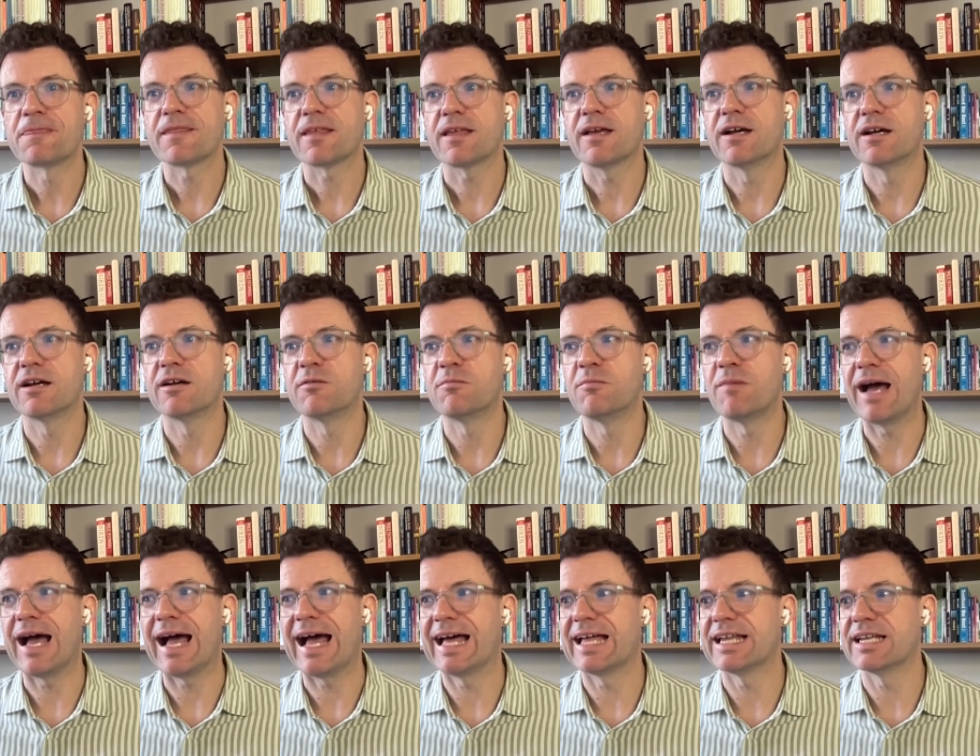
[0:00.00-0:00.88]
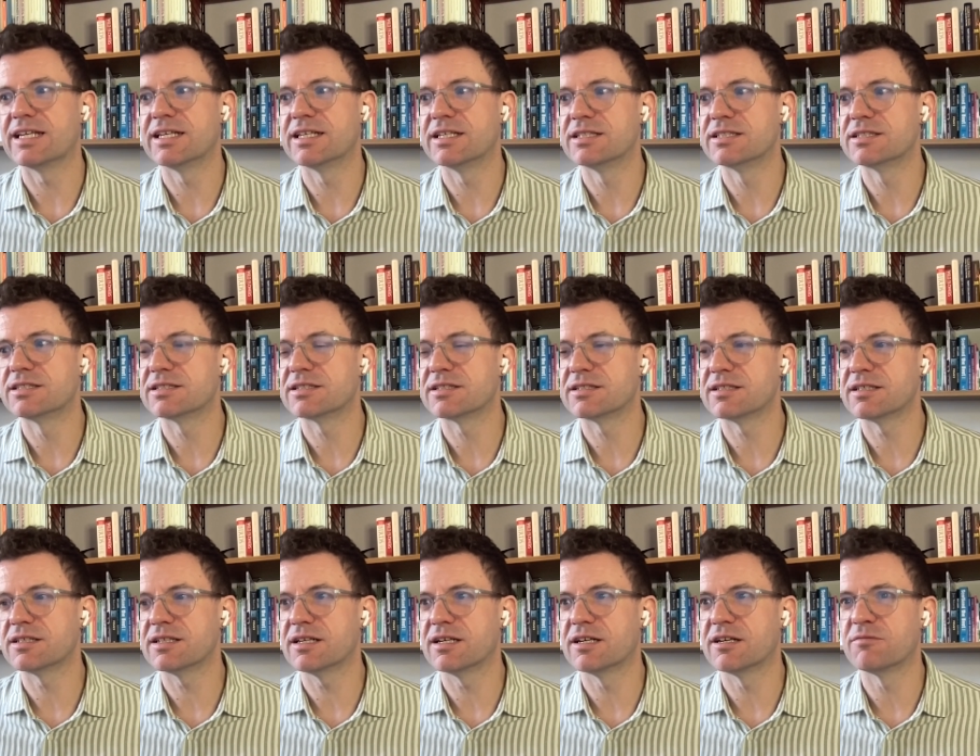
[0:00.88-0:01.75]
And
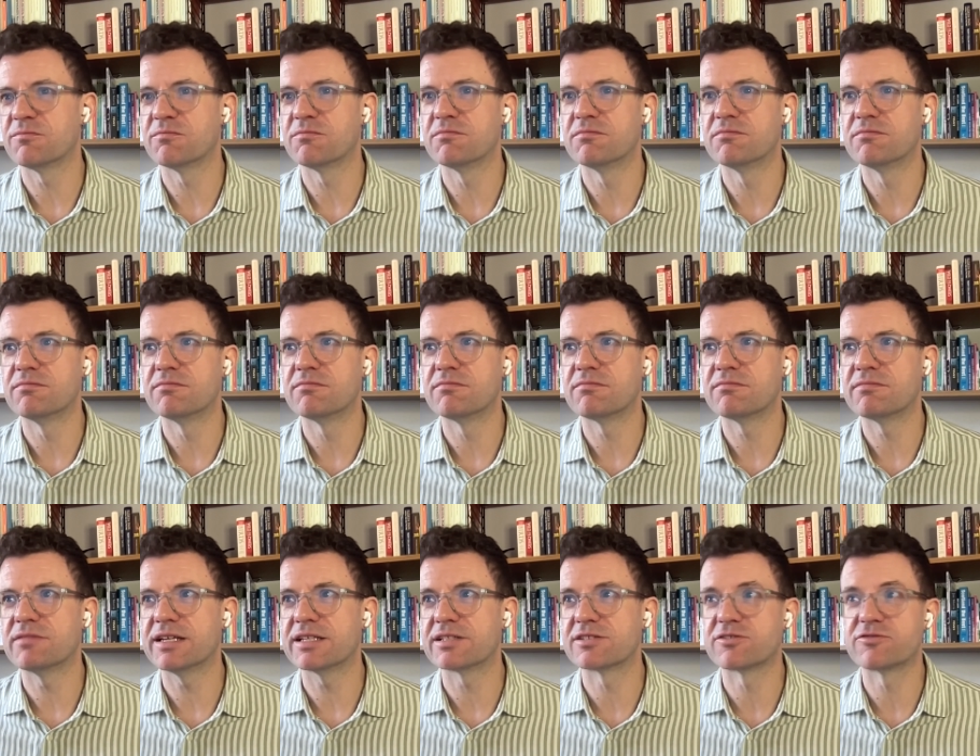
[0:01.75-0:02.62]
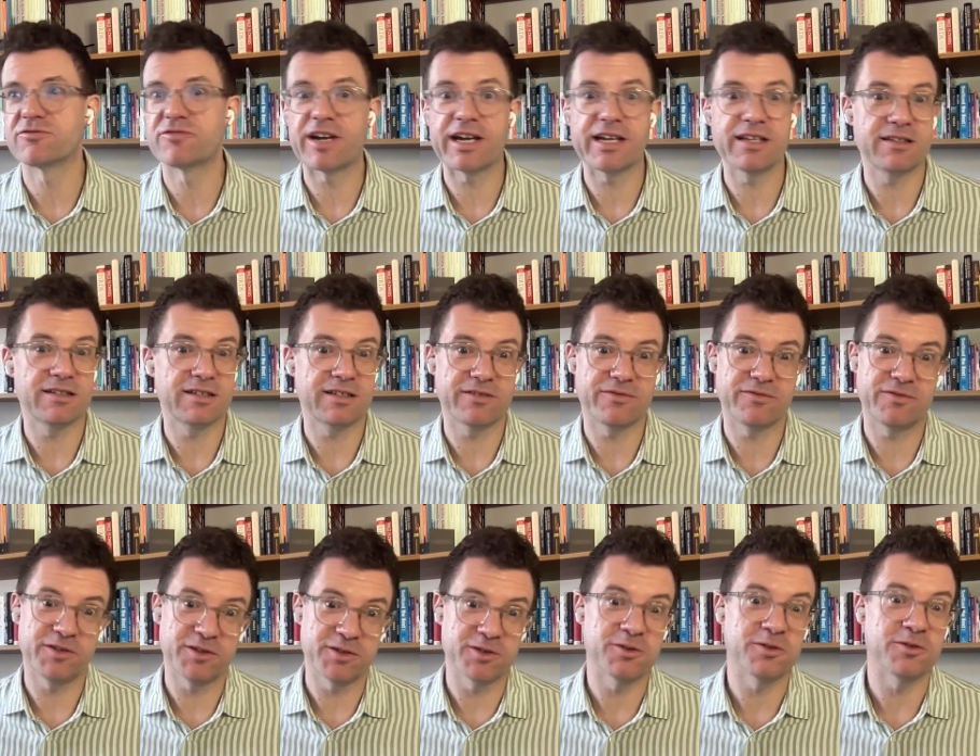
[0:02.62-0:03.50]
it's great that a
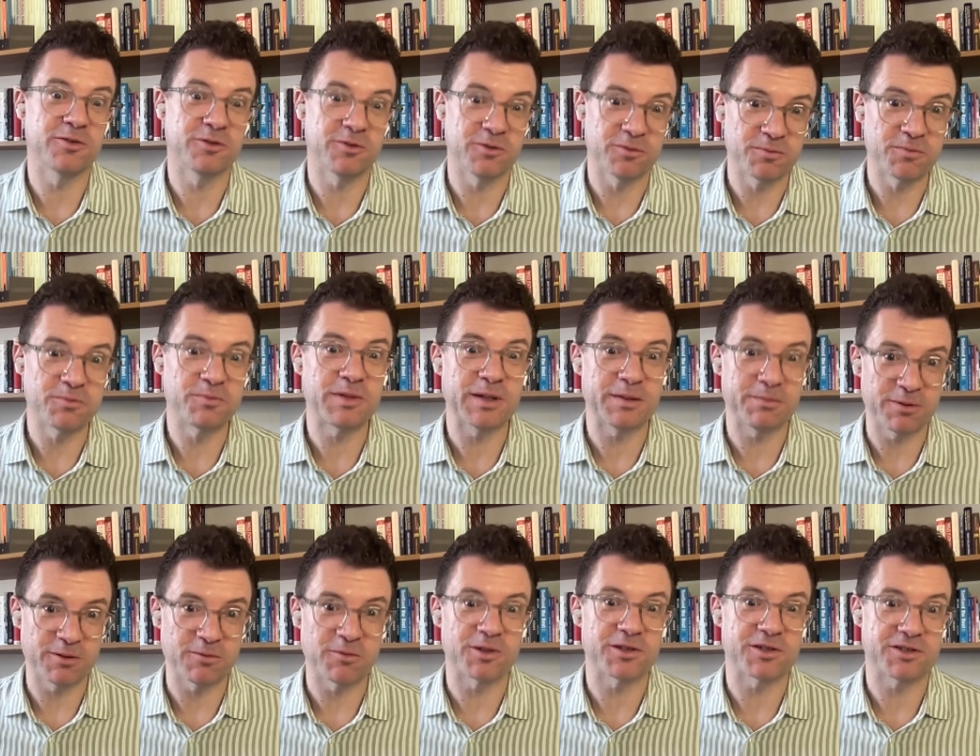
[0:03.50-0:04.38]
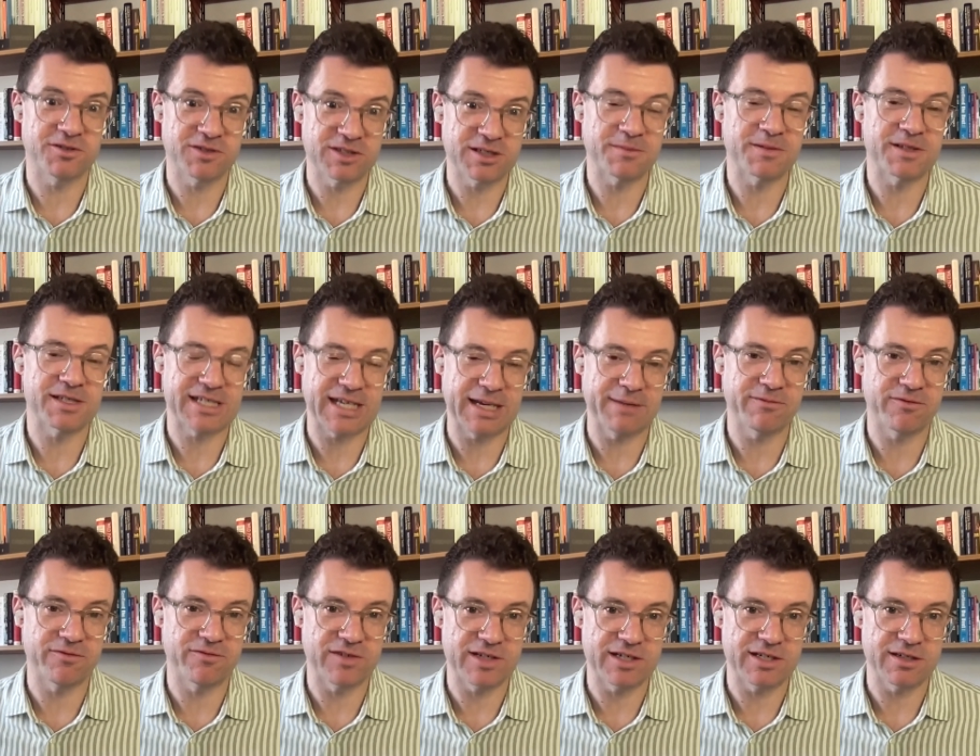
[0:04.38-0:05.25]
few people want to do some of the same
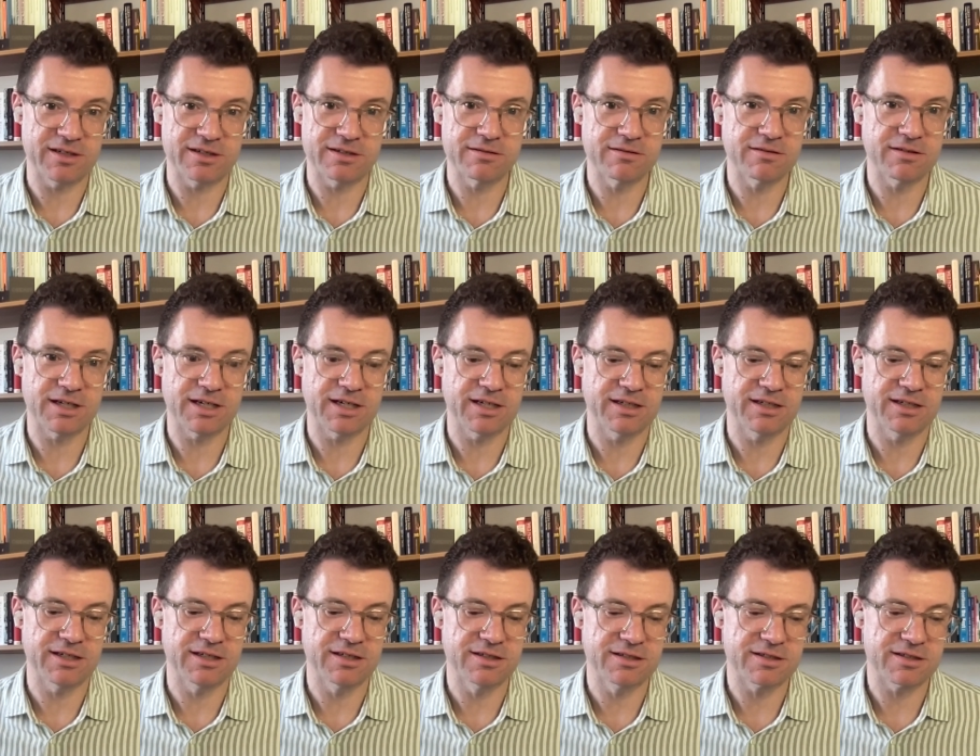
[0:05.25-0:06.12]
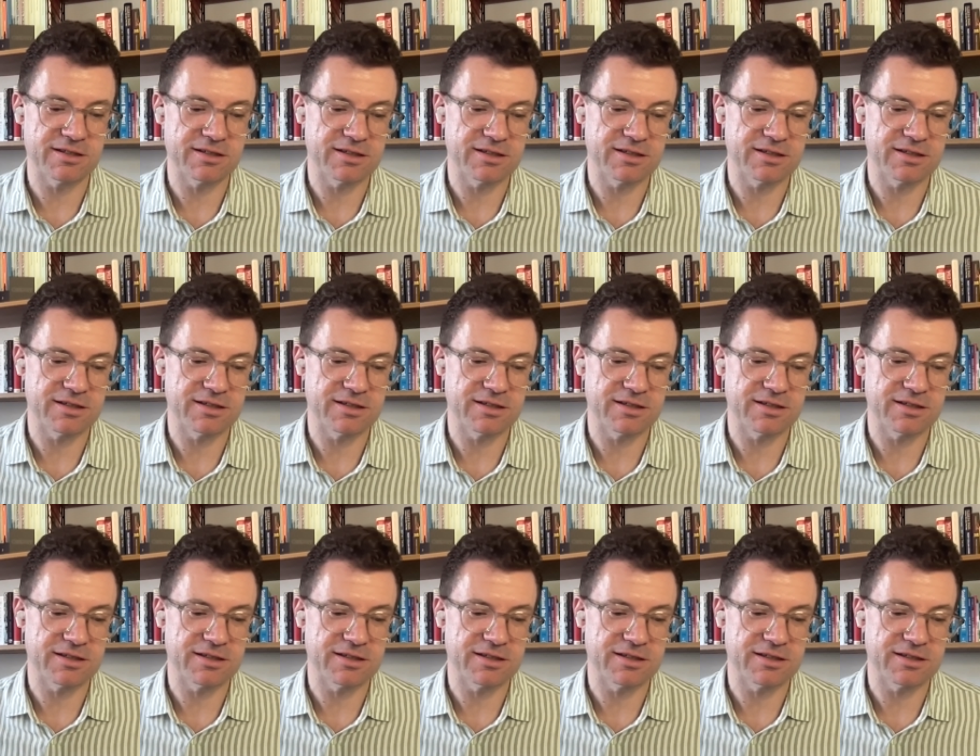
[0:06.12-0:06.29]
for video, and